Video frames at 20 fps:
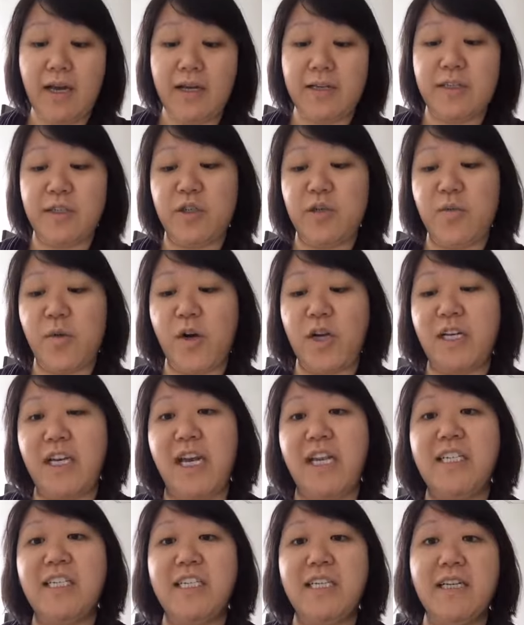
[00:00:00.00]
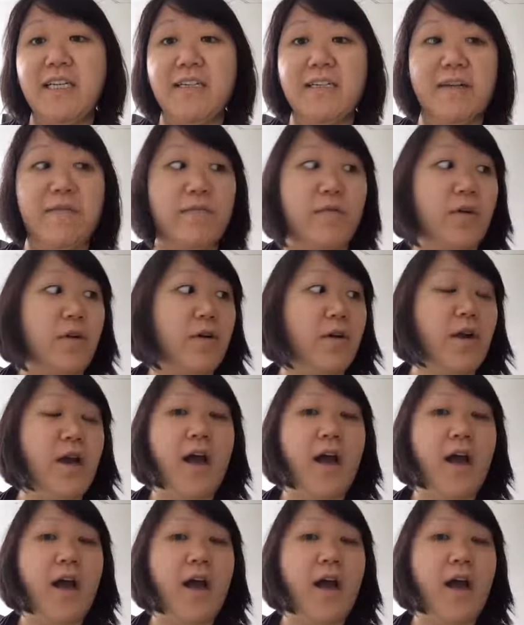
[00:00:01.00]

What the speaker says: a digital marketing agency in Denver.